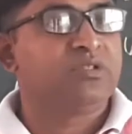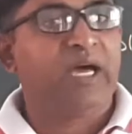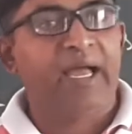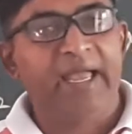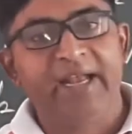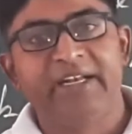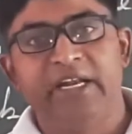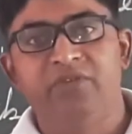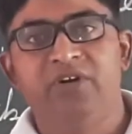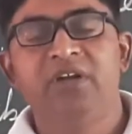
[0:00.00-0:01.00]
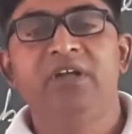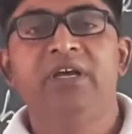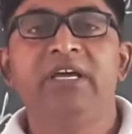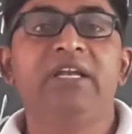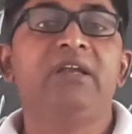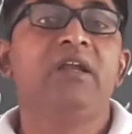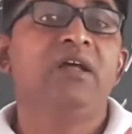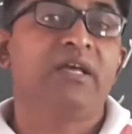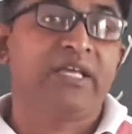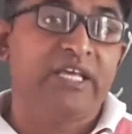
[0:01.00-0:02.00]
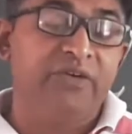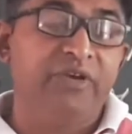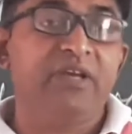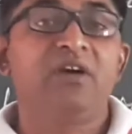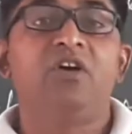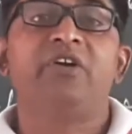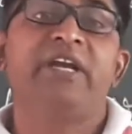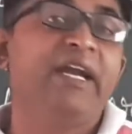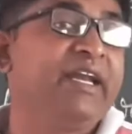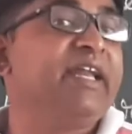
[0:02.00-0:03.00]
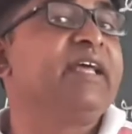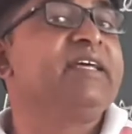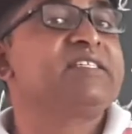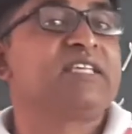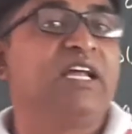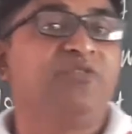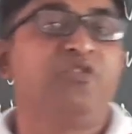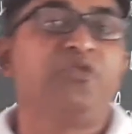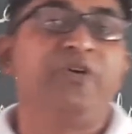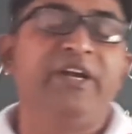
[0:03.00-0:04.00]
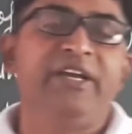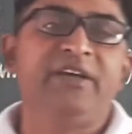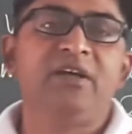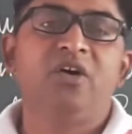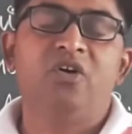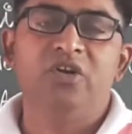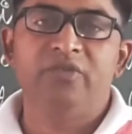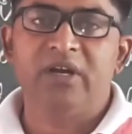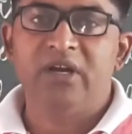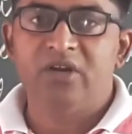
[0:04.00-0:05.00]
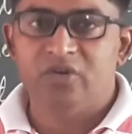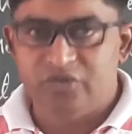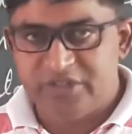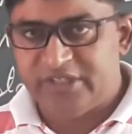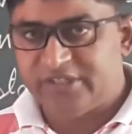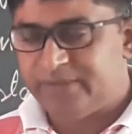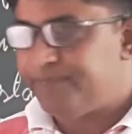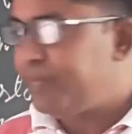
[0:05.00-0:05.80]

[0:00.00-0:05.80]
the hack driver in giving or rendering his help for finding Oliver Lutkins.